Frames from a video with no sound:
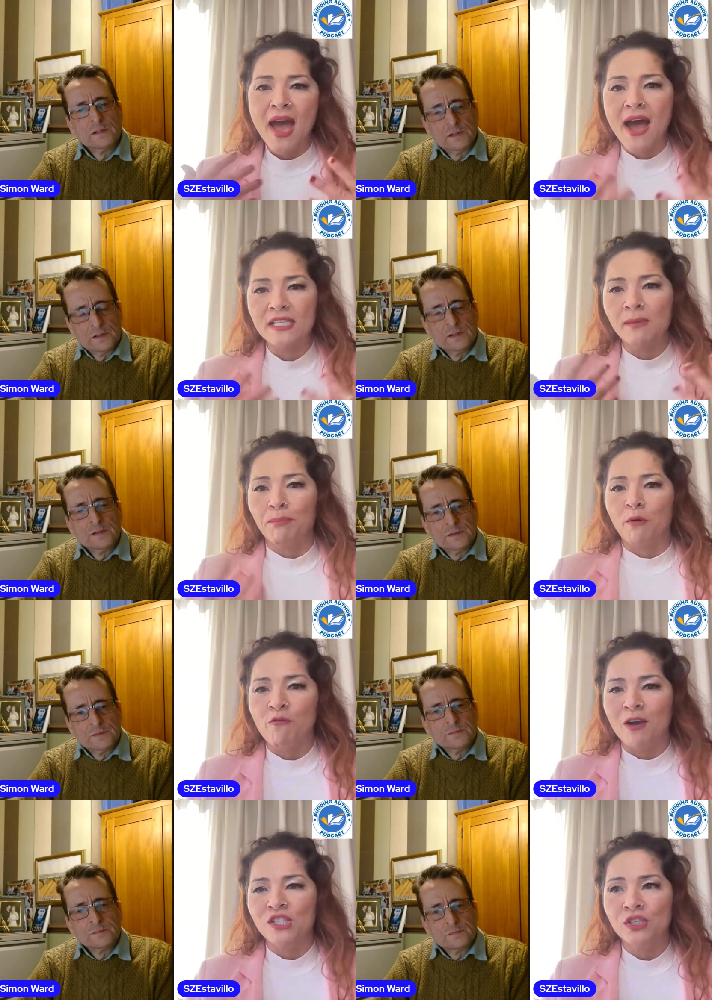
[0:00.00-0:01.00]
Speaker 1: as a
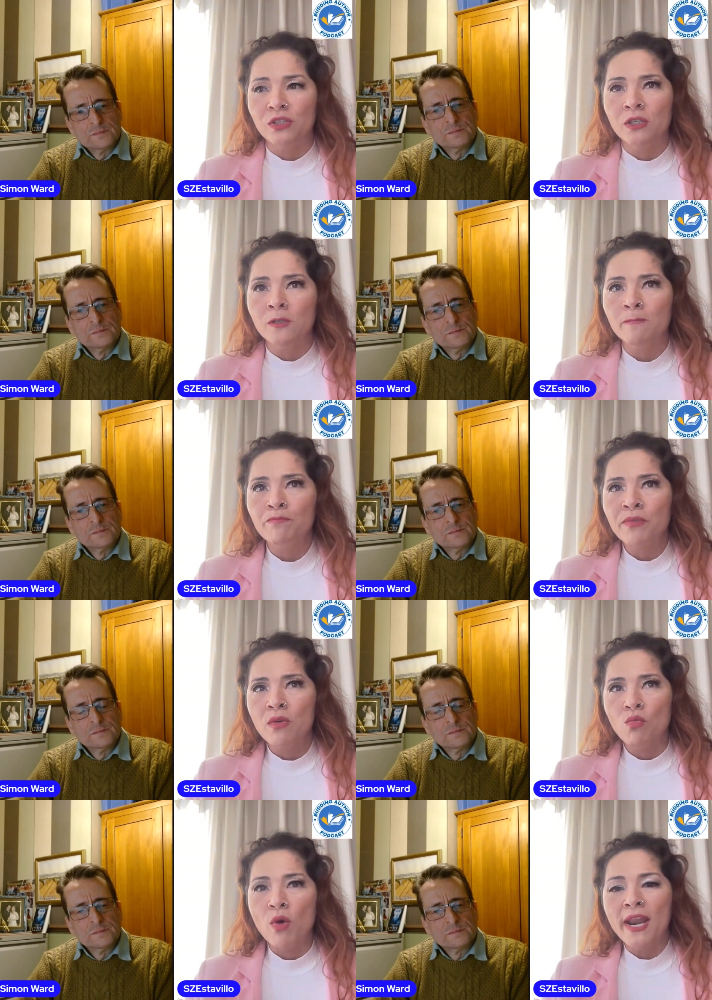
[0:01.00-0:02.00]
professional,
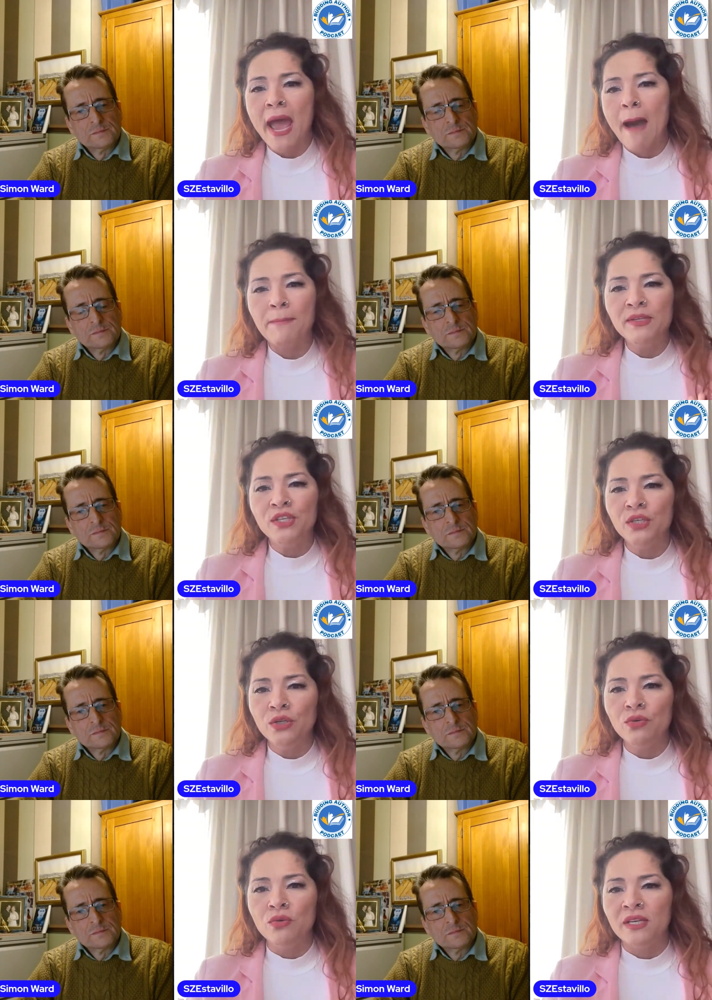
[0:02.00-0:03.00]
what happened to
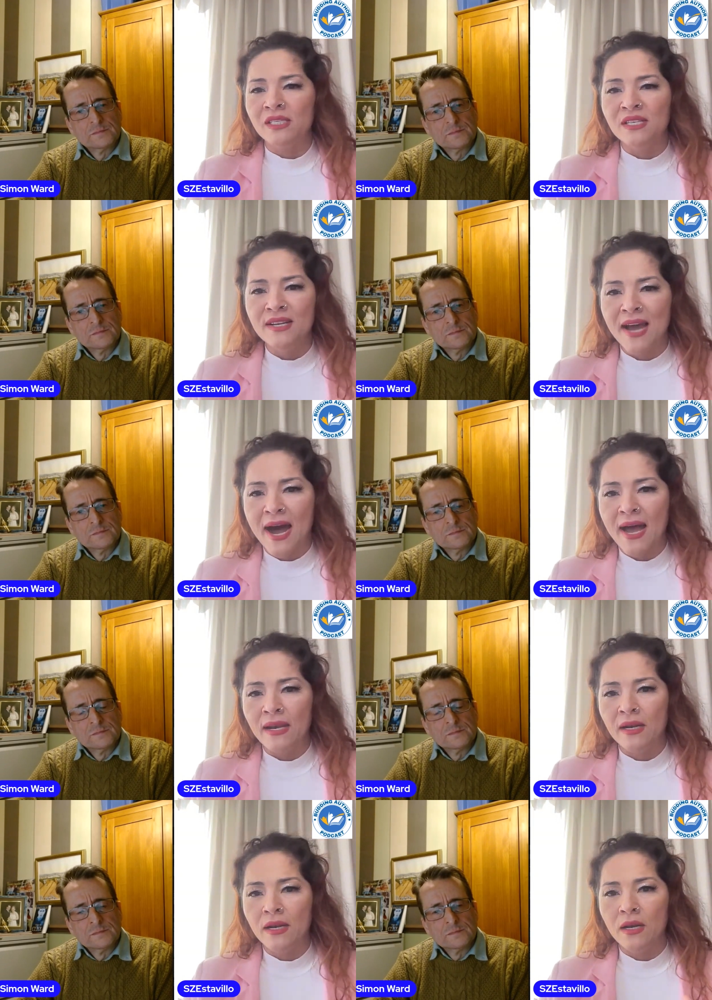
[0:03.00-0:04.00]
you is not
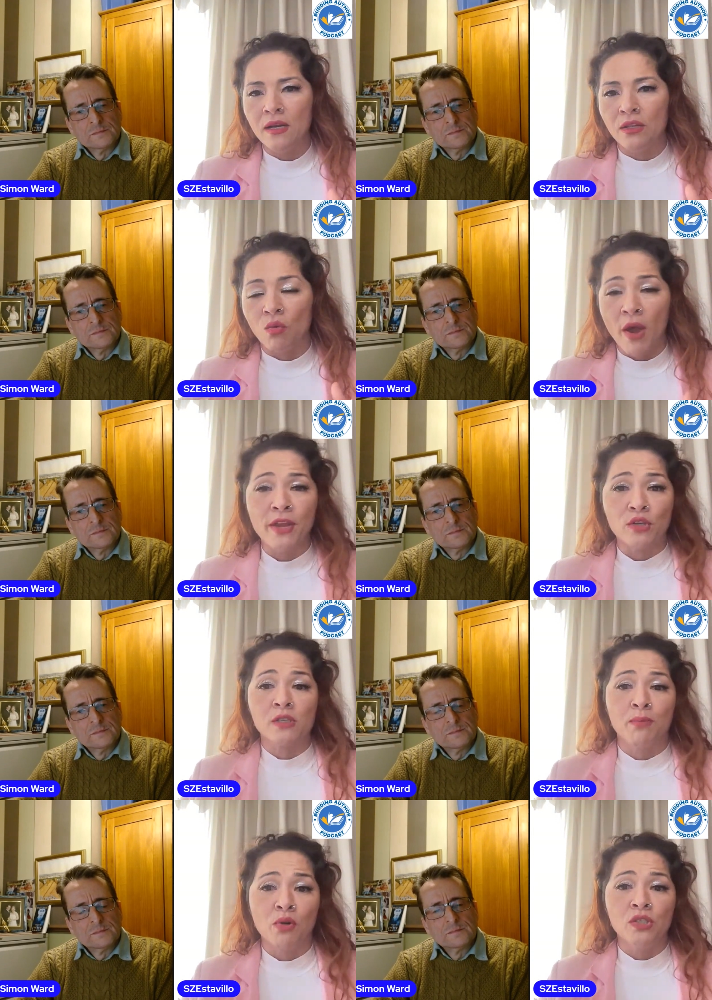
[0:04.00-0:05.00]
the way you're
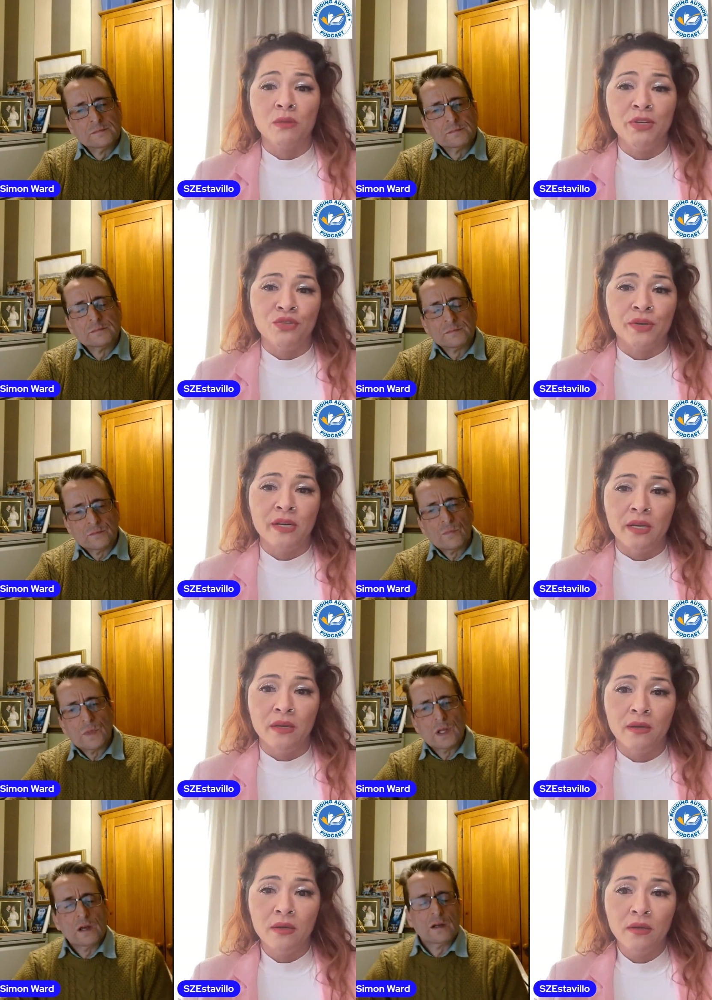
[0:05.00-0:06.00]
supposed to be treated.
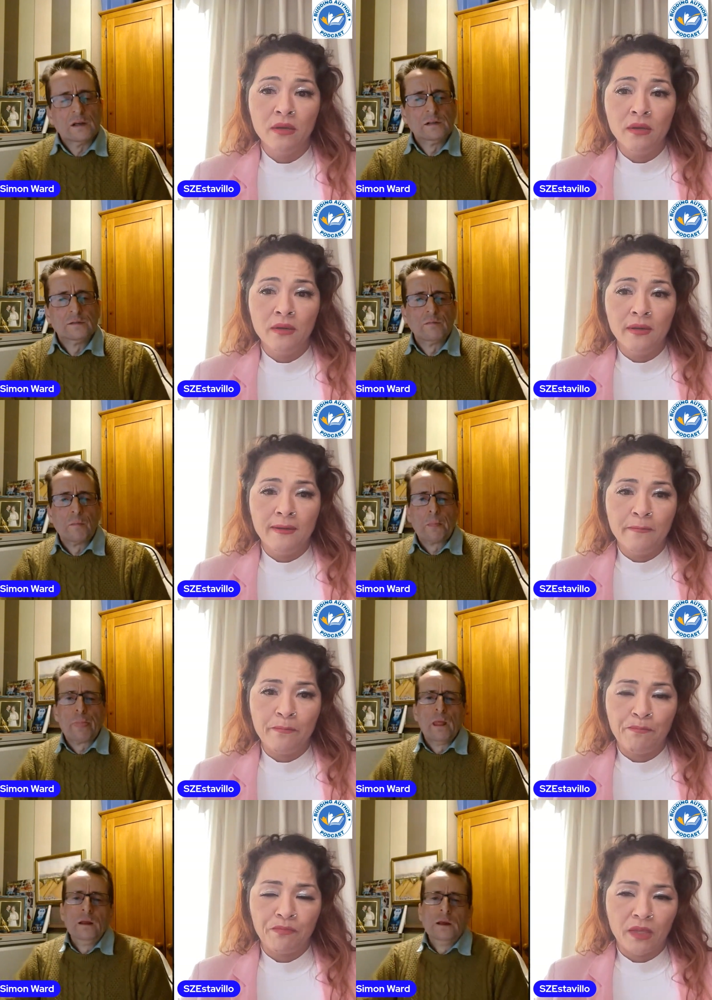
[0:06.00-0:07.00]
Speaker 2: Yeah,
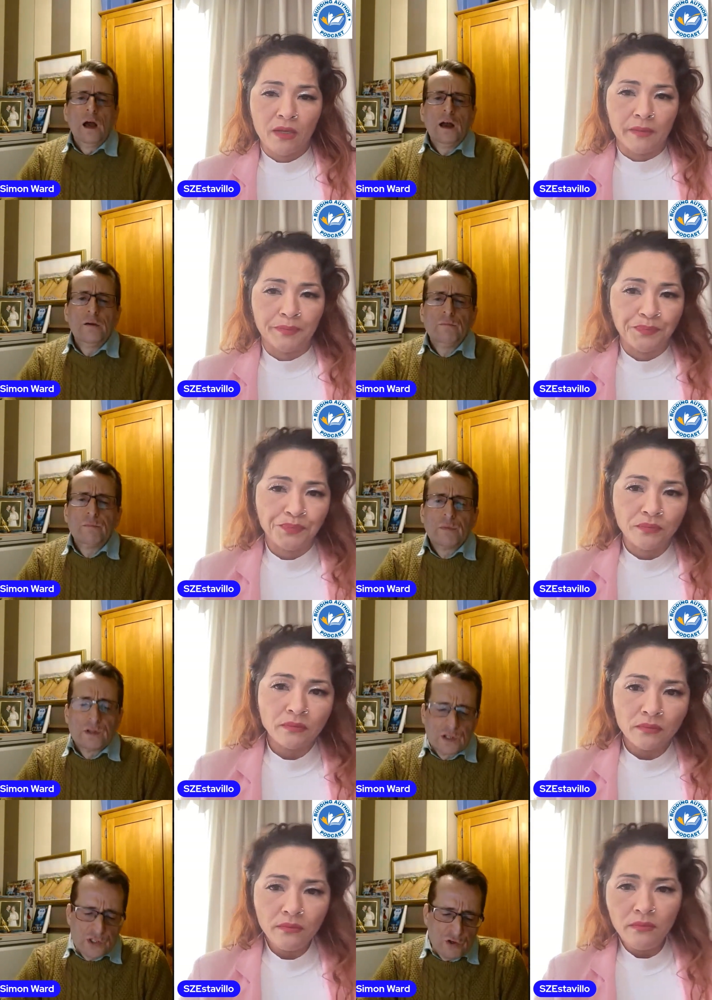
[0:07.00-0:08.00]
yeah. Um,
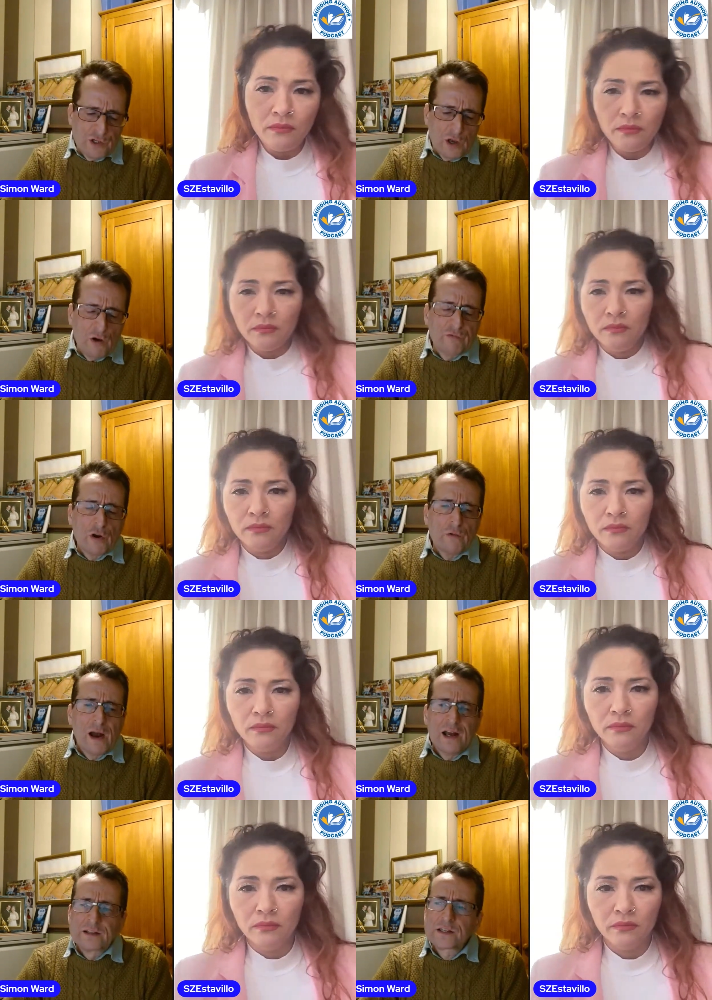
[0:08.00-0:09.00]
Sonyo, I've got to
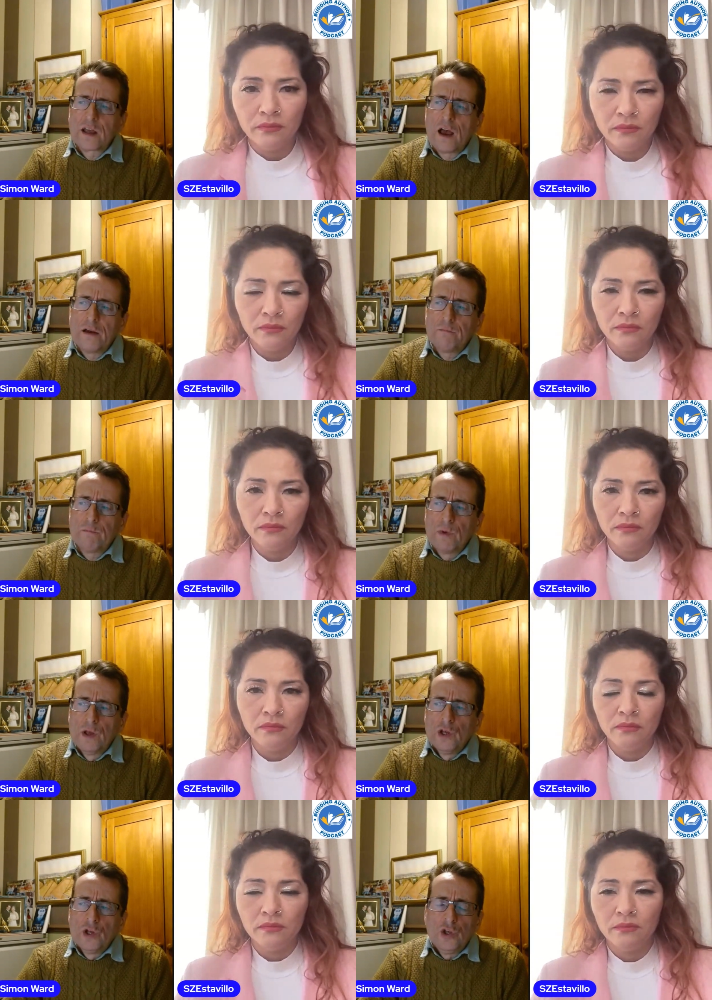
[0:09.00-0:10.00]
ask. Um,
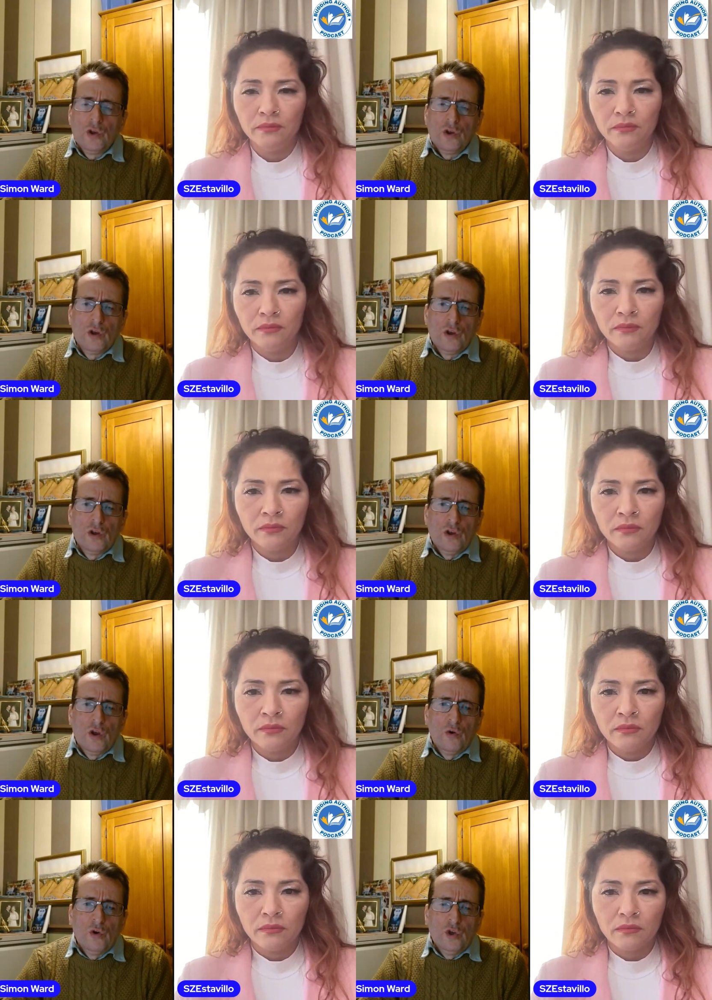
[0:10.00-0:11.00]

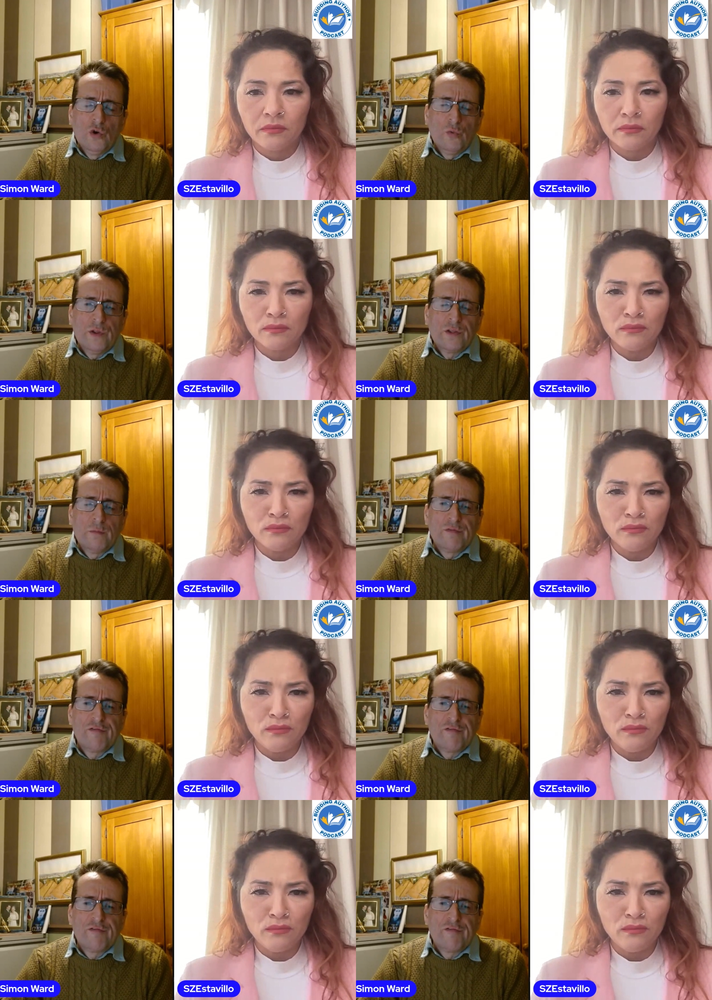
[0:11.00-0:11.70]
you are with them for